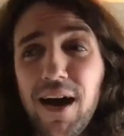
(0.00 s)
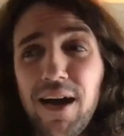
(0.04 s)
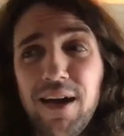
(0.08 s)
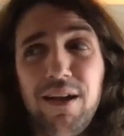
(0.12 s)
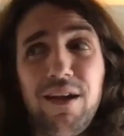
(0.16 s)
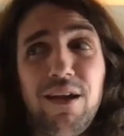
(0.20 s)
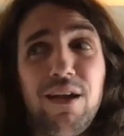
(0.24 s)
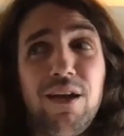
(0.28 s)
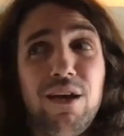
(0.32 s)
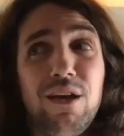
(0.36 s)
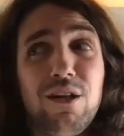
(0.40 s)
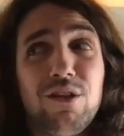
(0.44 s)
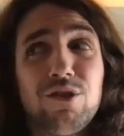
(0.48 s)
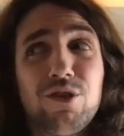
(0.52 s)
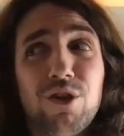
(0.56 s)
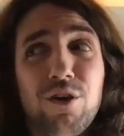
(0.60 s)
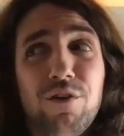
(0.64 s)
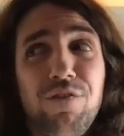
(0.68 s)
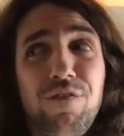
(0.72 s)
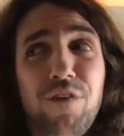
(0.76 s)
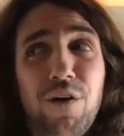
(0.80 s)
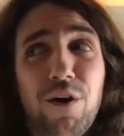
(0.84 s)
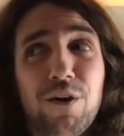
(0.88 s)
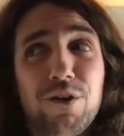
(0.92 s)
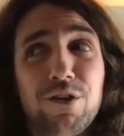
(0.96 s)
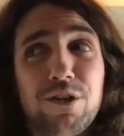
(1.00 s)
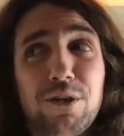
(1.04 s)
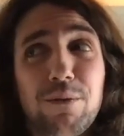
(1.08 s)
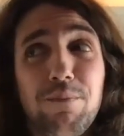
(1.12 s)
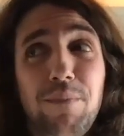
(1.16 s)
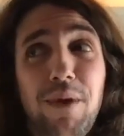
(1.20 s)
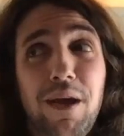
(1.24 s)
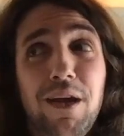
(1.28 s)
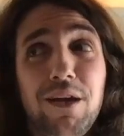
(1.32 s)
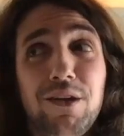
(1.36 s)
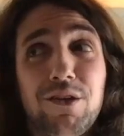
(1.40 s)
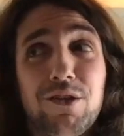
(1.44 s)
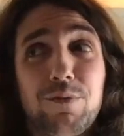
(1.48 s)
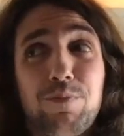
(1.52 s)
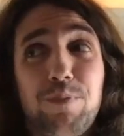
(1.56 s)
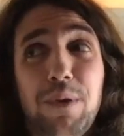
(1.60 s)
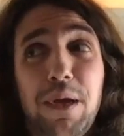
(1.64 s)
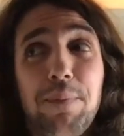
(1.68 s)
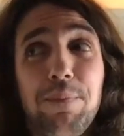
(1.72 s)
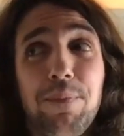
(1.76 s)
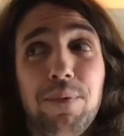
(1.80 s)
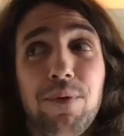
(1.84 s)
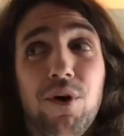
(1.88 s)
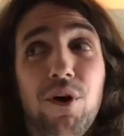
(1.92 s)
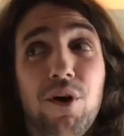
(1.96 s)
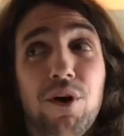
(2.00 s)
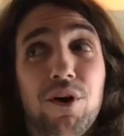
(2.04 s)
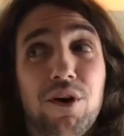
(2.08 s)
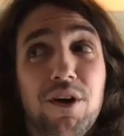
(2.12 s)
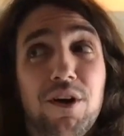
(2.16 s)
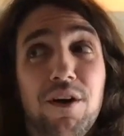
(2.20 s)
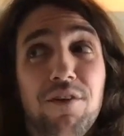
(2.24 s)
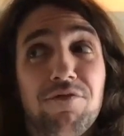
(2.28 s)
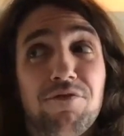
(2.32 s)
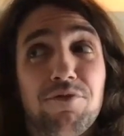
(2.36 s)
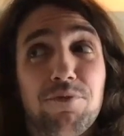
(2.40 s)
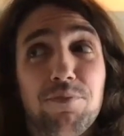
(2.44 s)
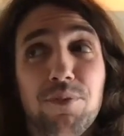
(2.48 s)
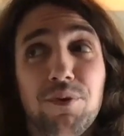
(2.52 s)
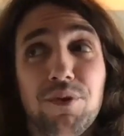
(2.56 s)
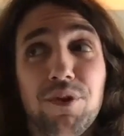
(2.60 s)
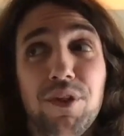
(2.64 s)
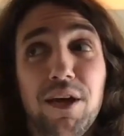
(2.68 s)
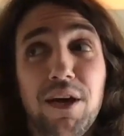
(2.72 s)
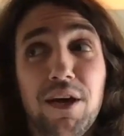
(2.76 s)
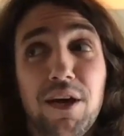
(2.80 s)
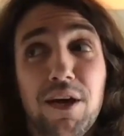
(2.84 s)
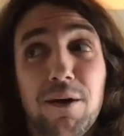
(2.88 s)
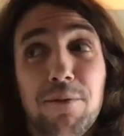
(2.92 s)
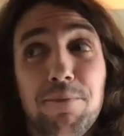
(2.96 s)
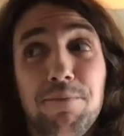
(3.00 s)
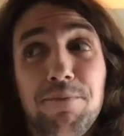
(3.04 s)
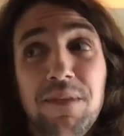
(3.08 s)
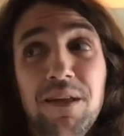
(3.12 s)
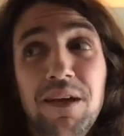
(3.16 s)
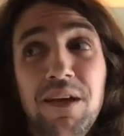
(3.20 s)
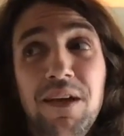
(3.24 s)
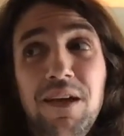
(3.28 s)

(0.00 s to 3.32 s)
And insofar as it makes people uncomfortable there,